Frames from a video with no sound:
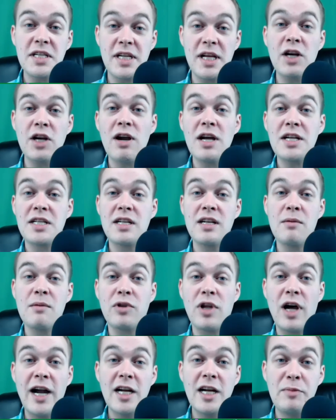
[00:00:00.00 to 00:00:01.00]
is interested in
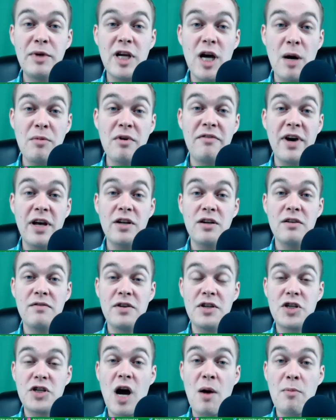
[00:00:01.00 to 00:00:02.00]
applying to become a vendor for
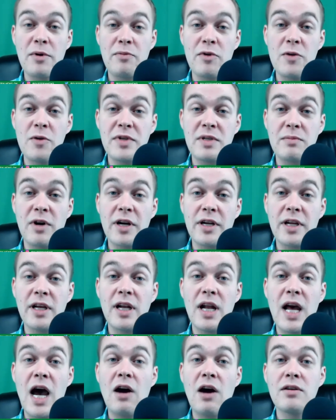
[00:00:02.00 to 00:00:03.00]
the Shop with Purpose
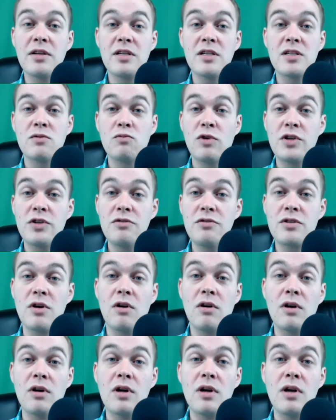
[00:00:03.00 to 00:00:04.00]
Market, how does one do
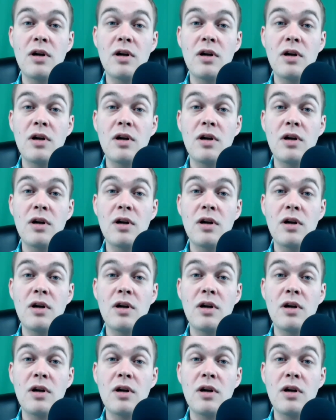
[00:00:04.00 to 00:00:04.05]
so?